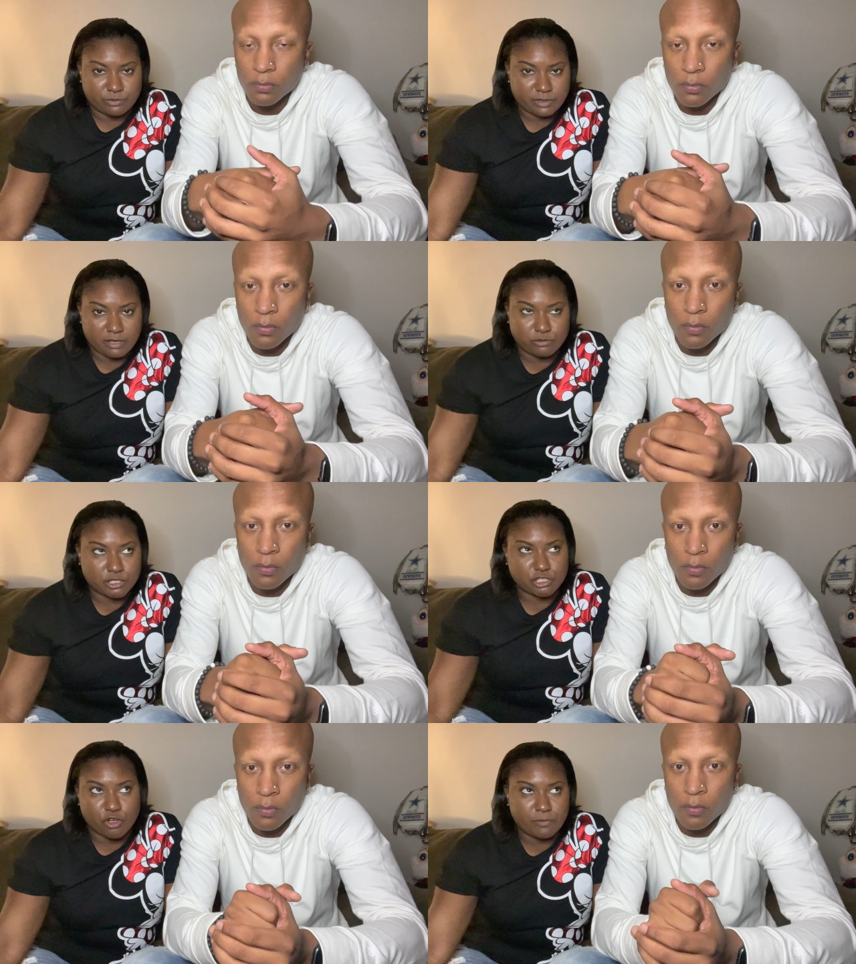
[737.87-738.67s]
Speaker 1: It was
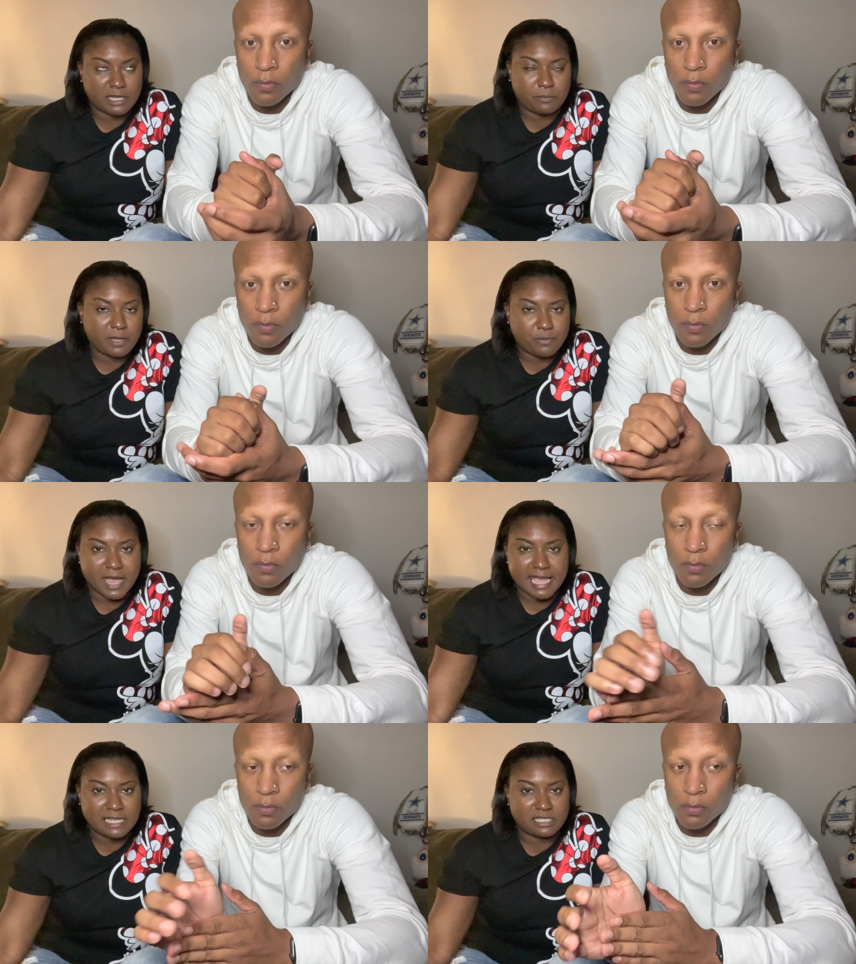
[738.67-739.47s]
so many people
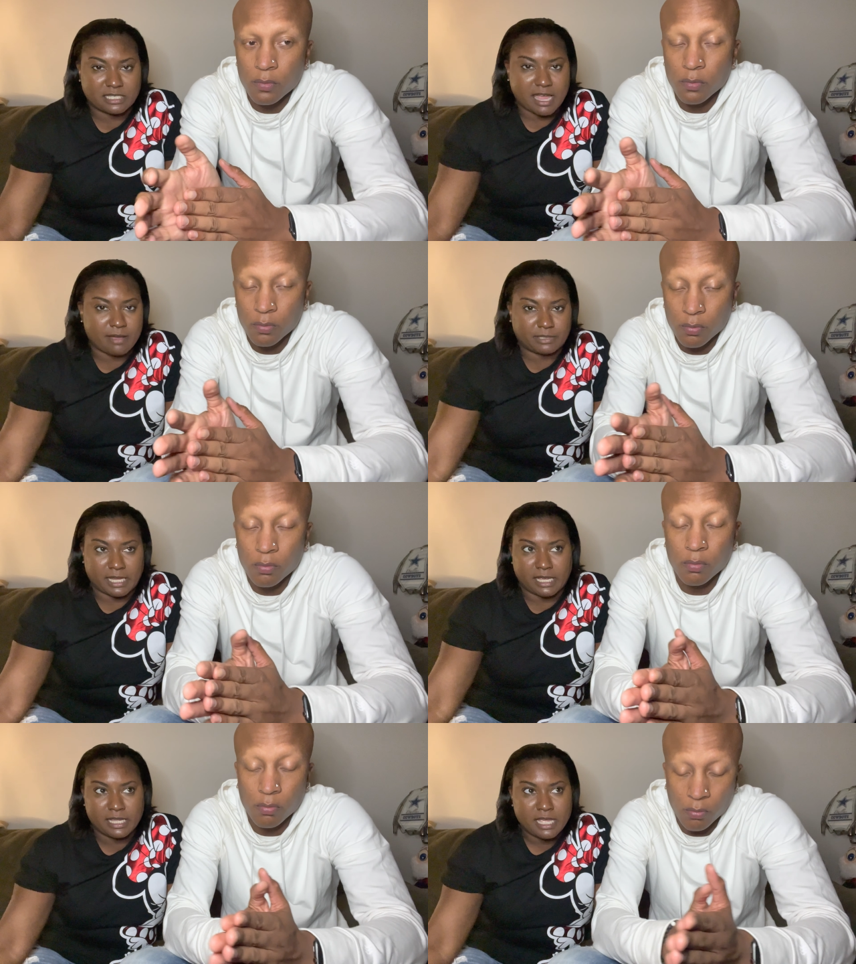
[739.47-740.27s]
at each stop
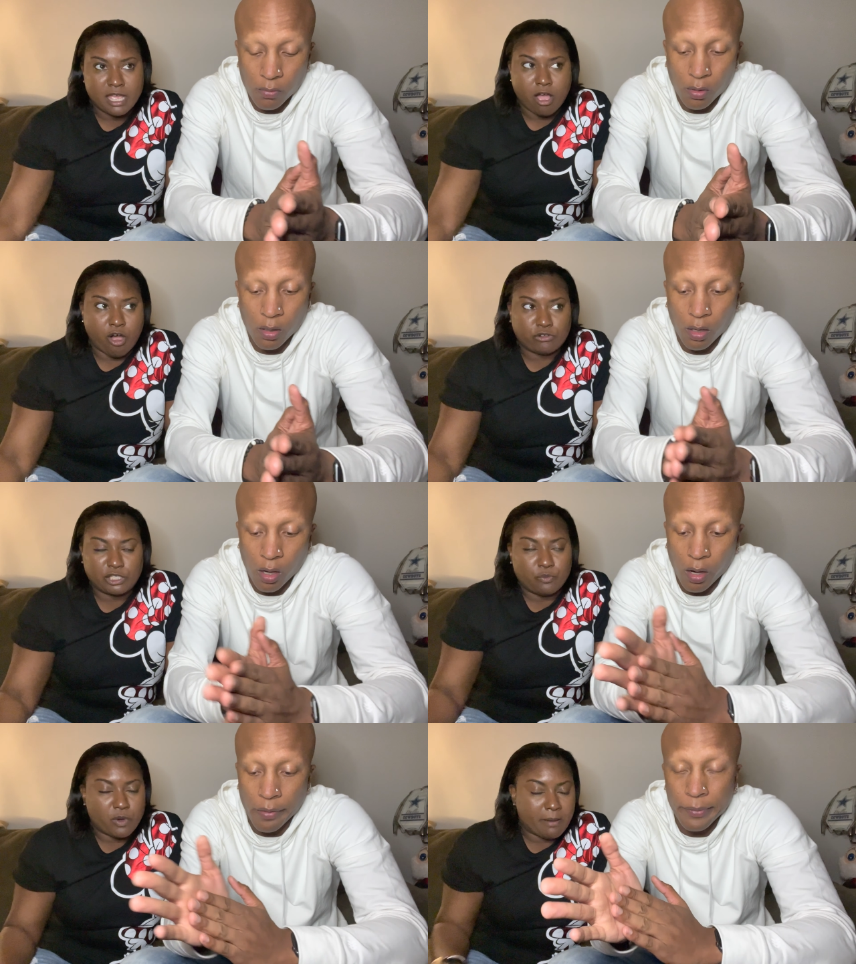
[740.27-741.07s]
that only
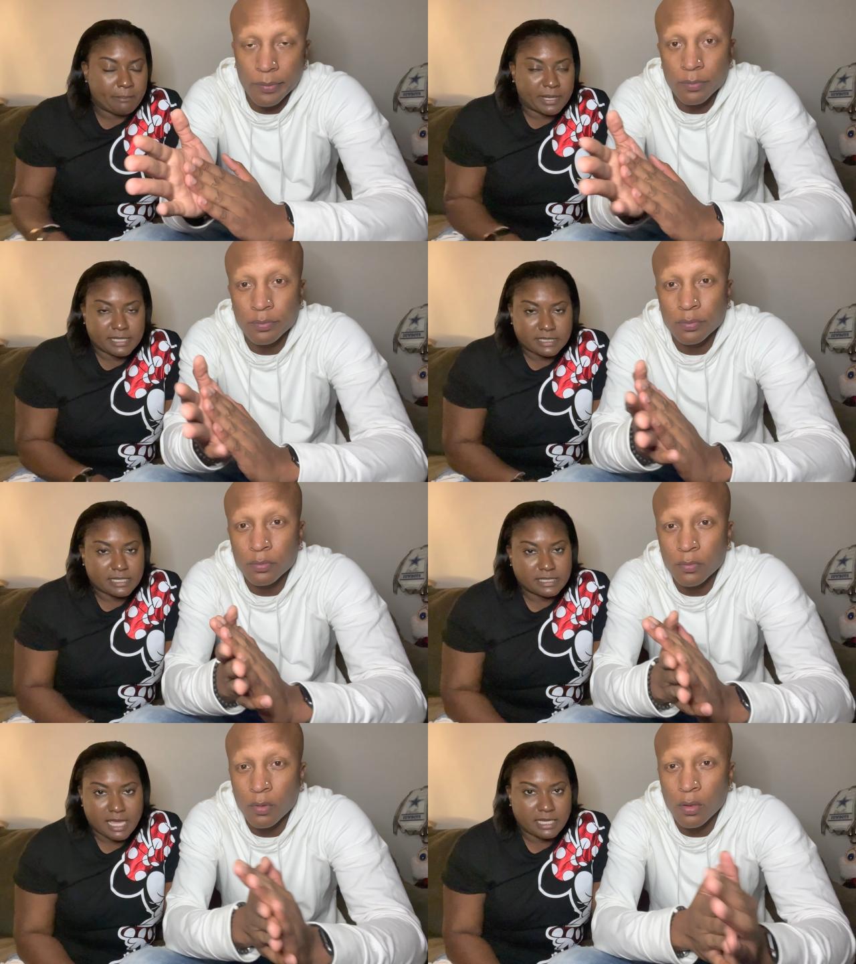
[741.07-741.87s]
one bus could
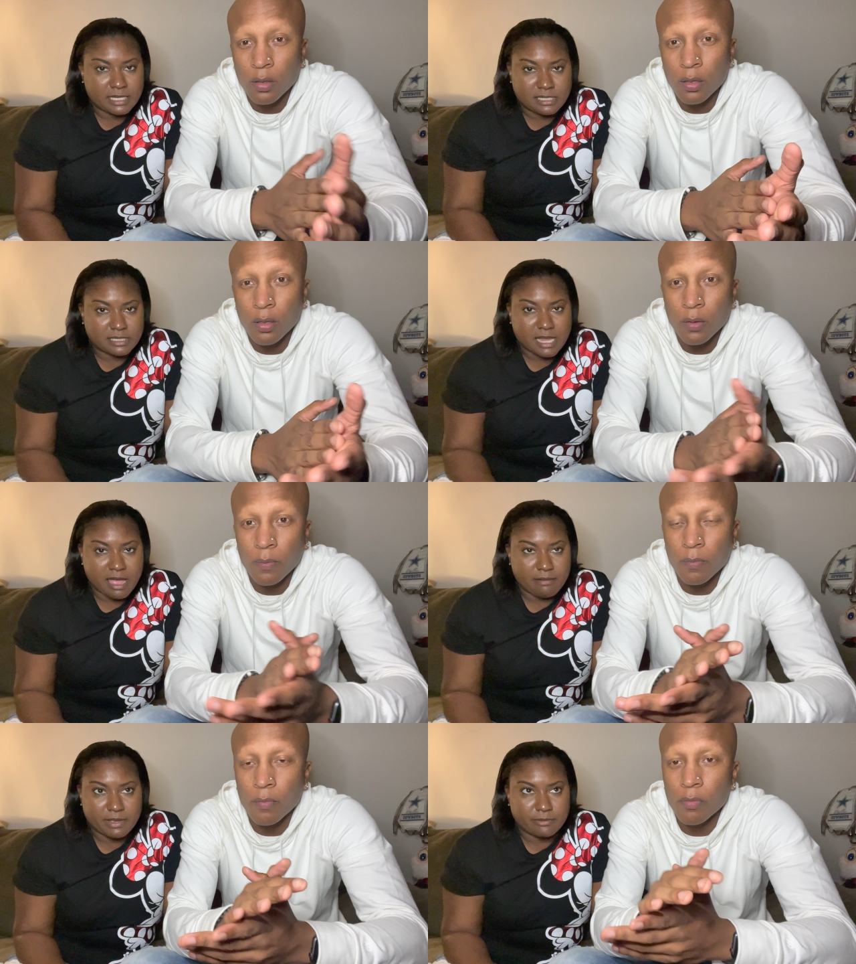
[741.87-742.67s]
take each
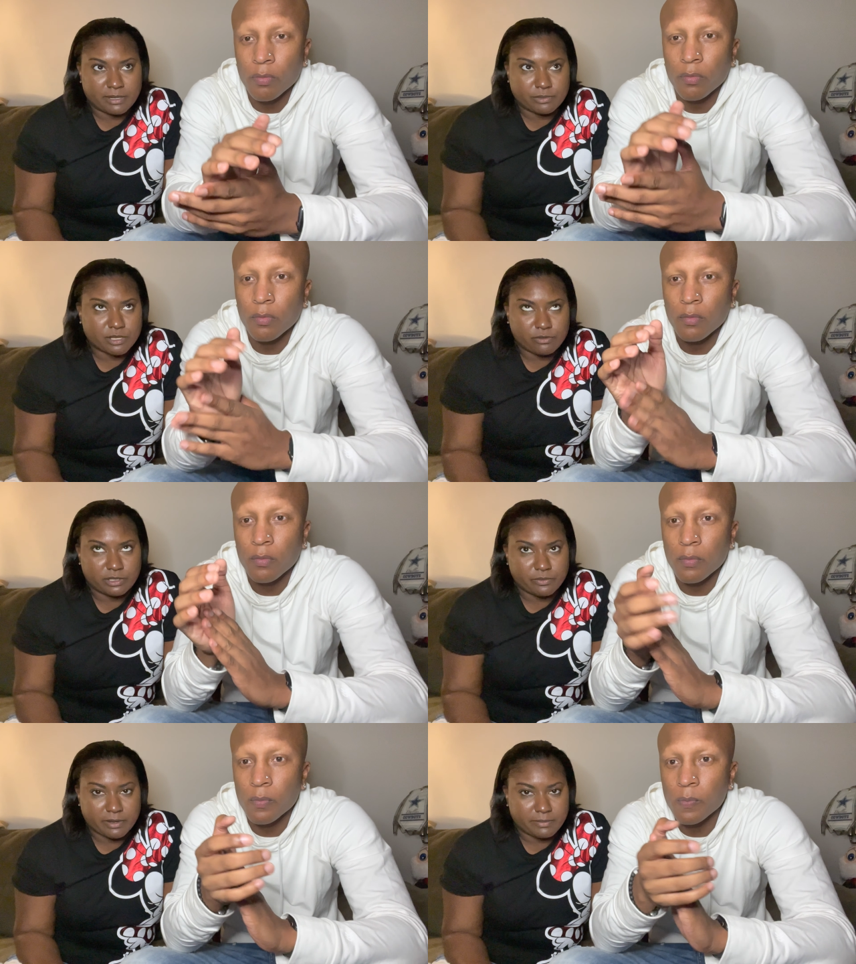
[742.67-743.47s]
stop, and there was only
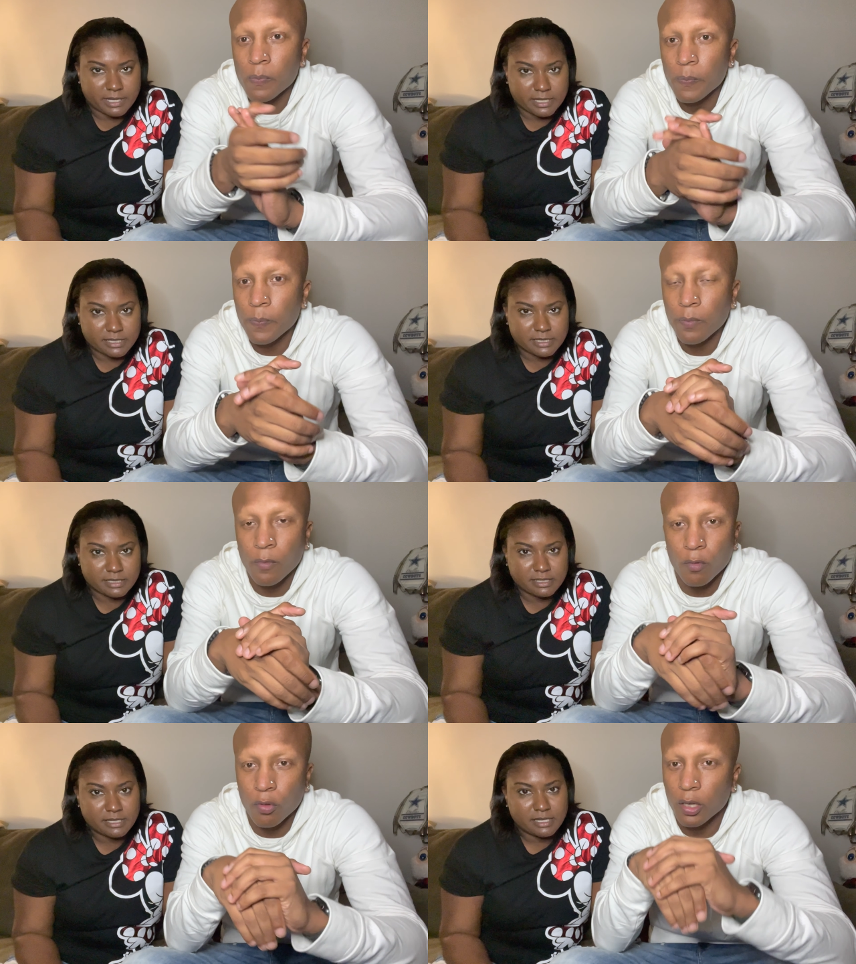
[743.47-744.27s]
one bus.
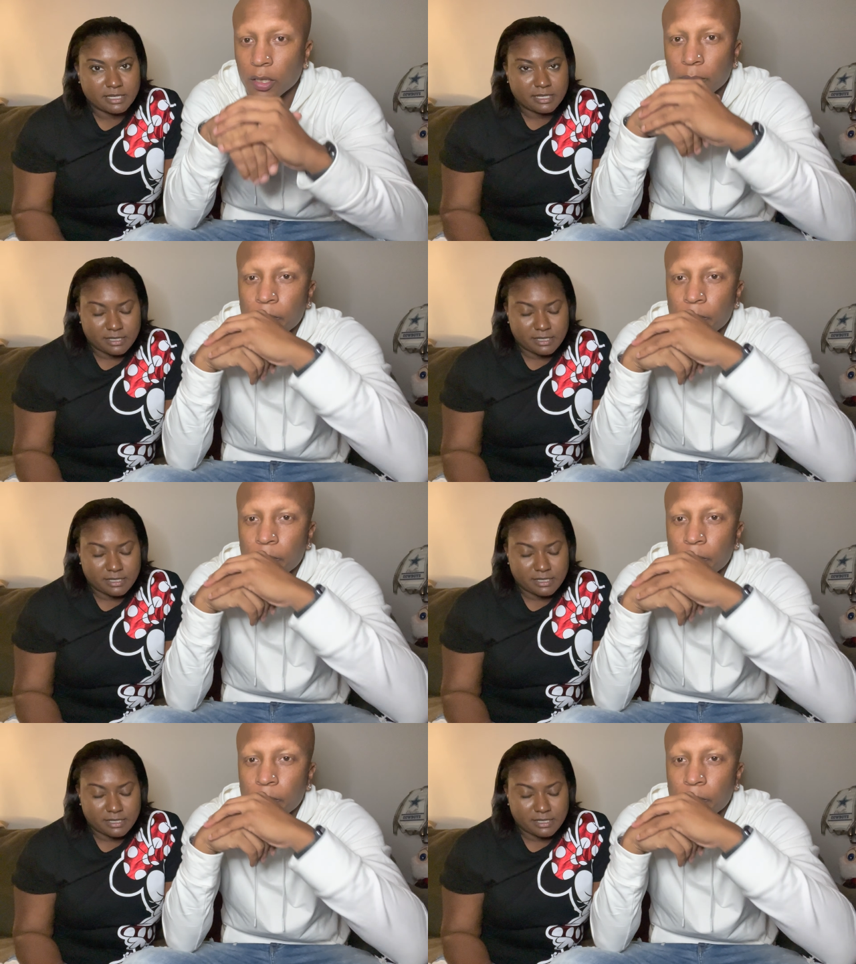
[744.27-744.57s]
Right.